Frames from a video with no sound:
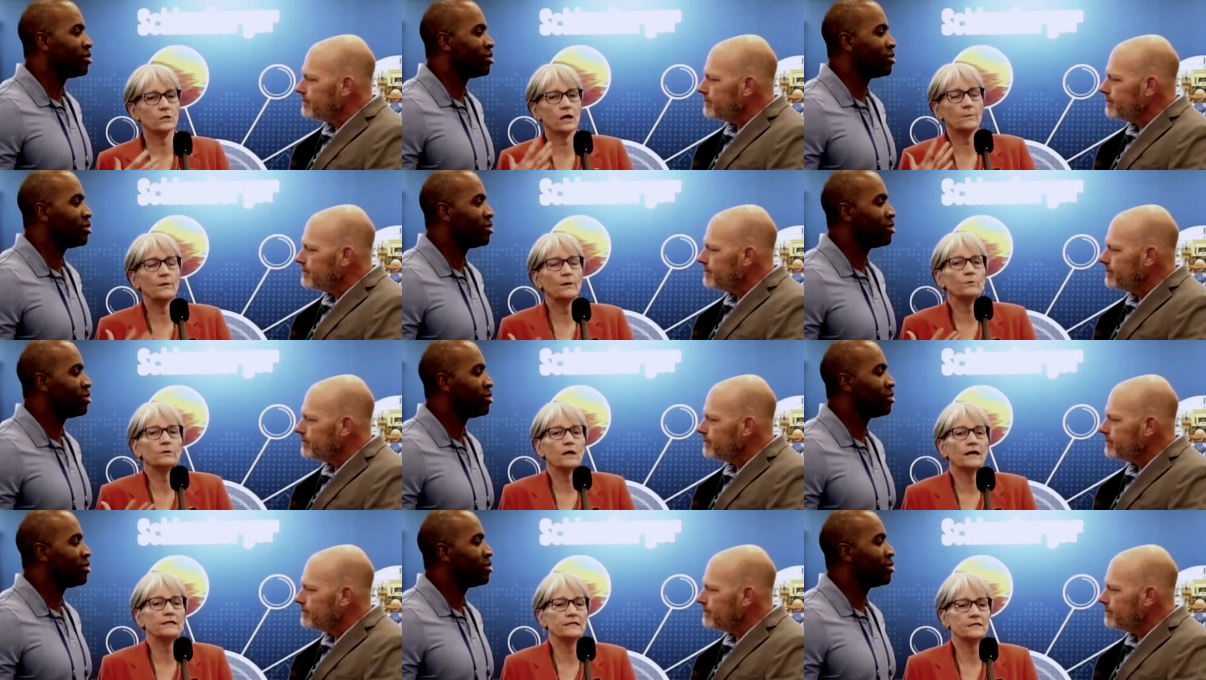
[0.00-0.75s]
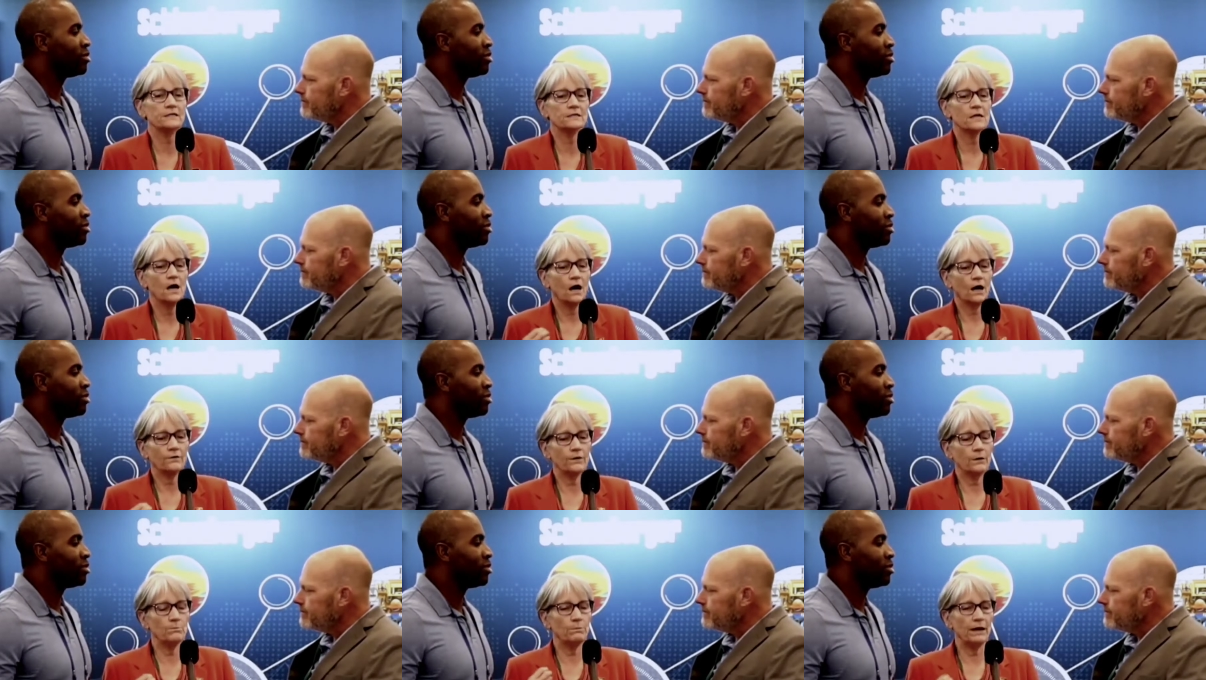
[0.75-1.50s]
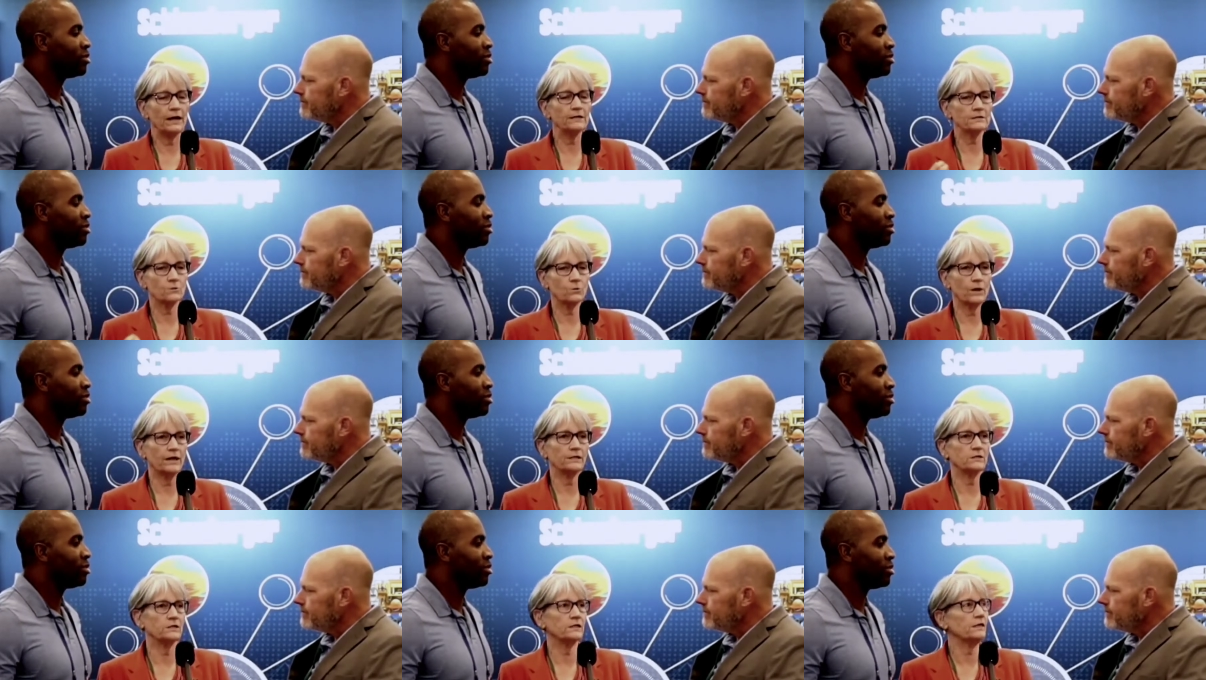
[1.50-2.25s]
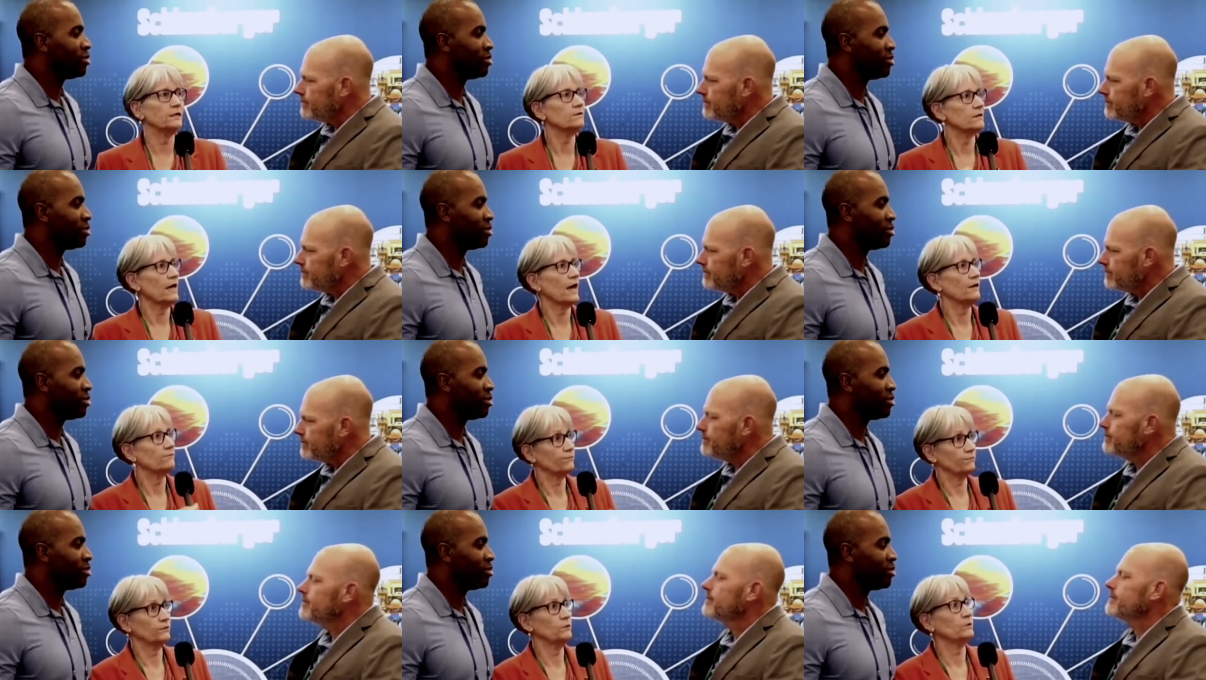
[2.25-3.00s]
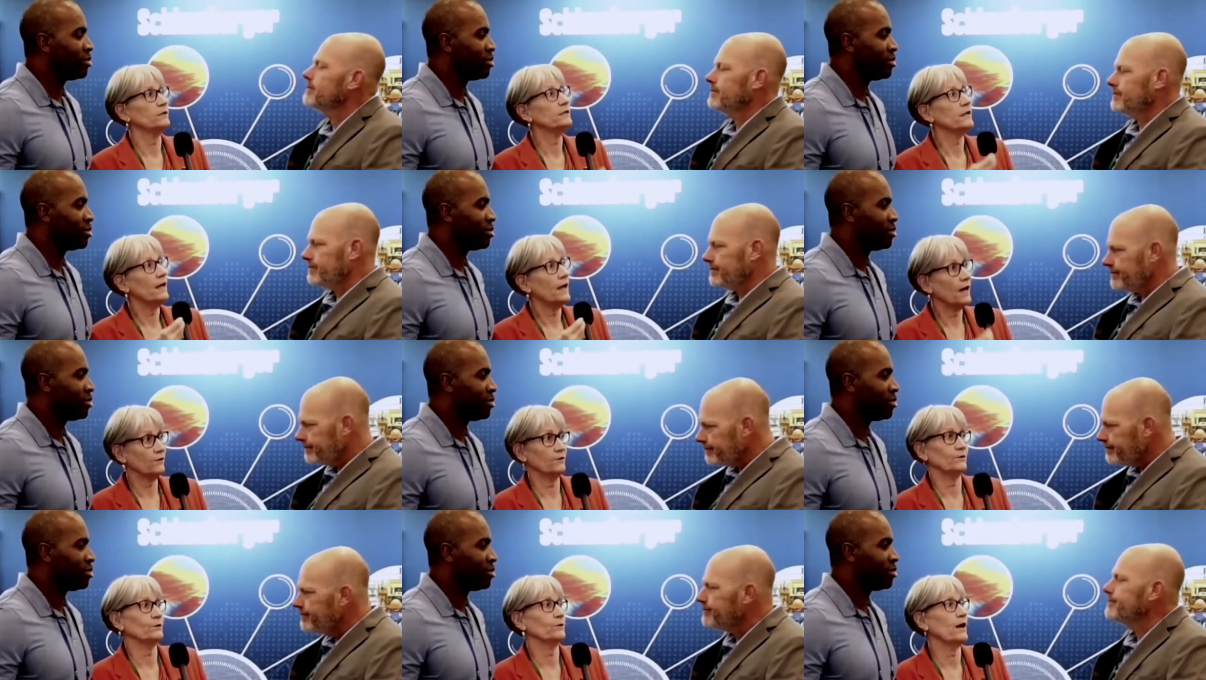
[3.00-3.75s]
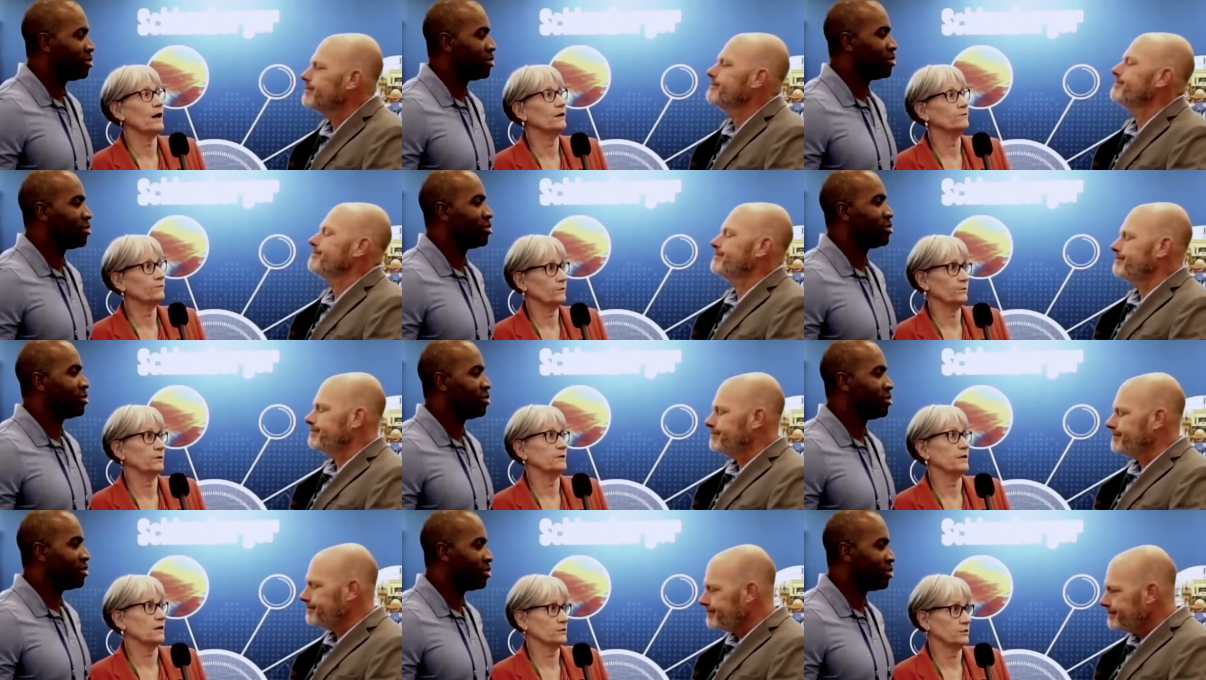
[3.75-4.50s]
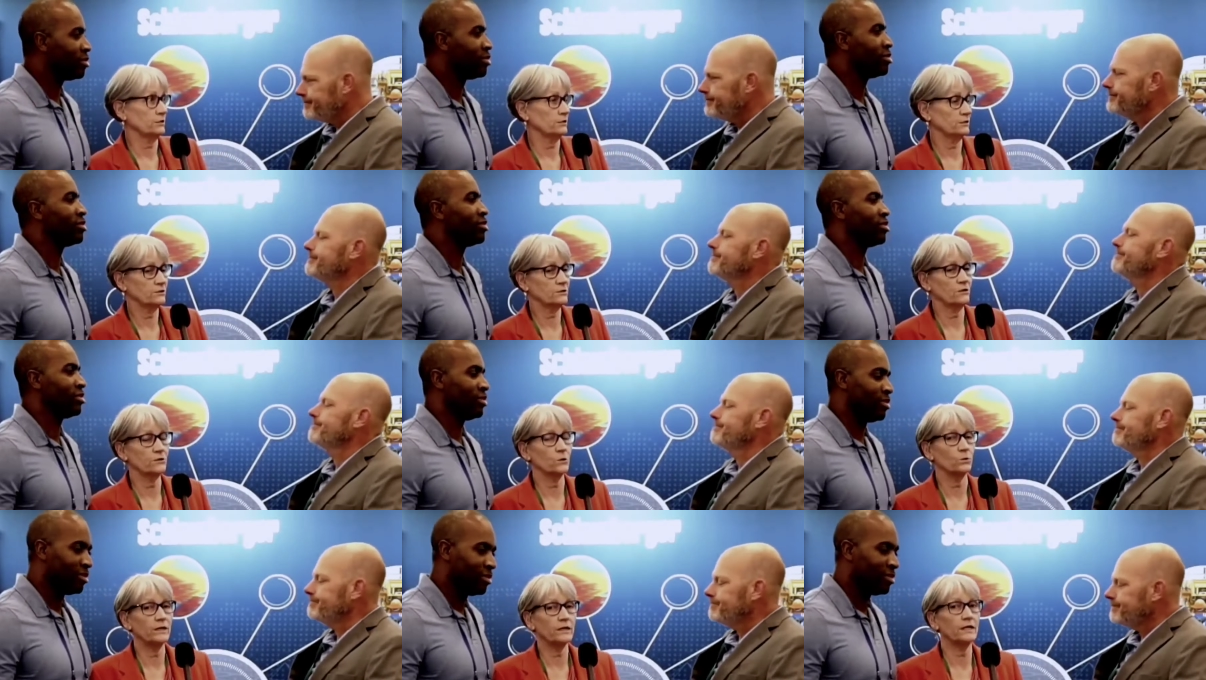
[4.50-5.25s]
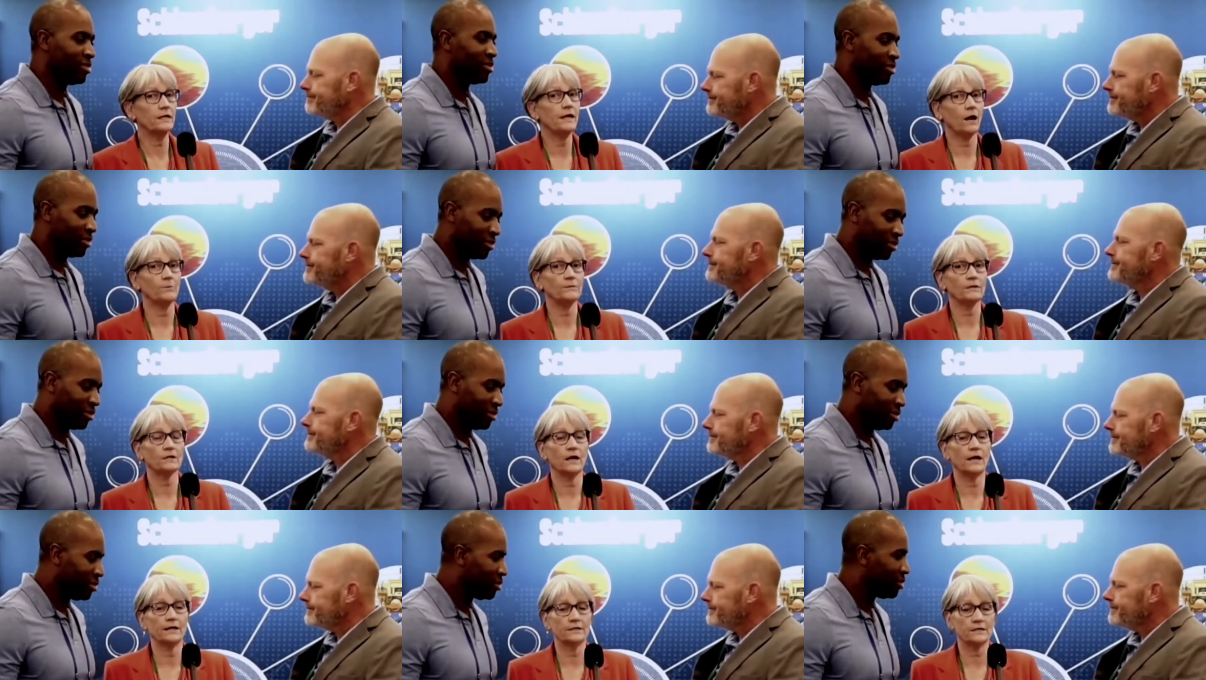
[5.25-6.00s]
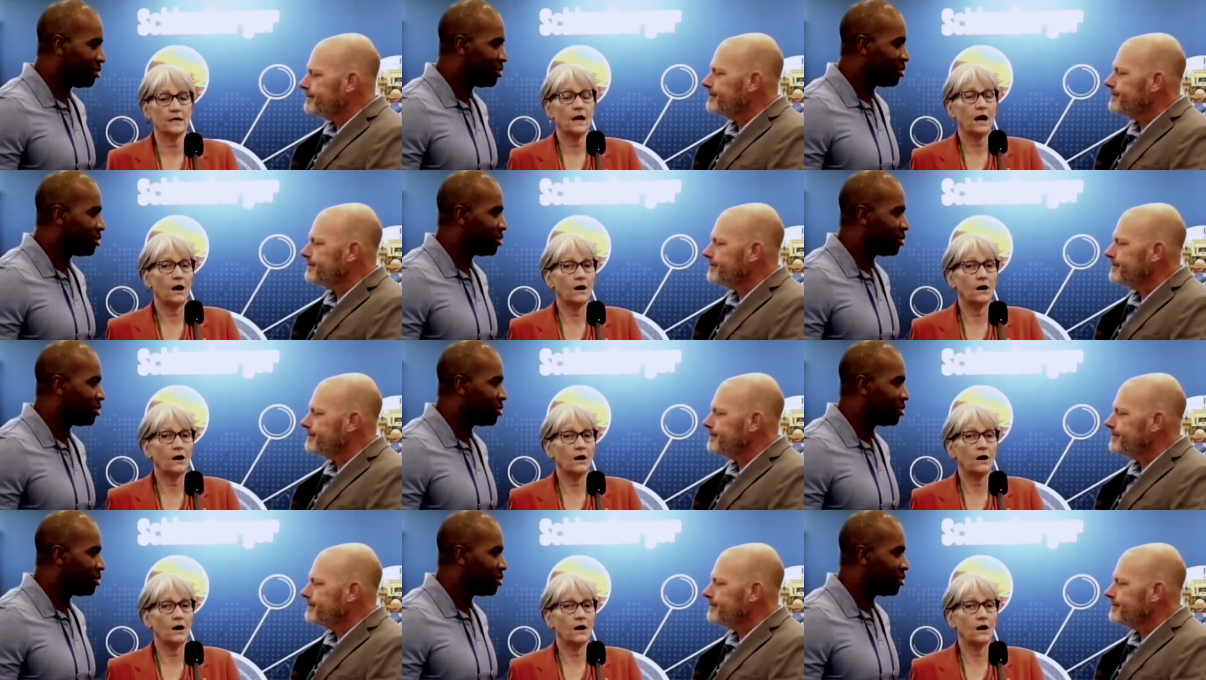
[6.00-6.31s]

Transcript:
Speaker 1: to come up with ideas on the best way to get that fluid out of the ground for production so that we can help the clients